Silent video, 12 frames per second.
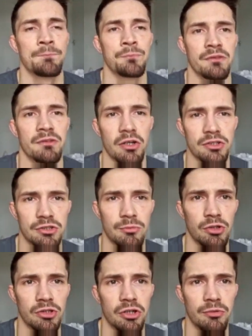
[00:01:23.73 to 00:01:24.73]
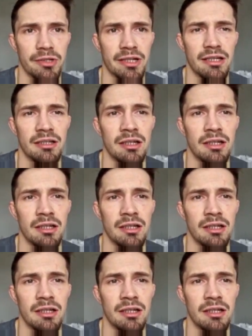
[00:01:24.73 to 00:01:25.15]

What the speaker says: You got someone coming in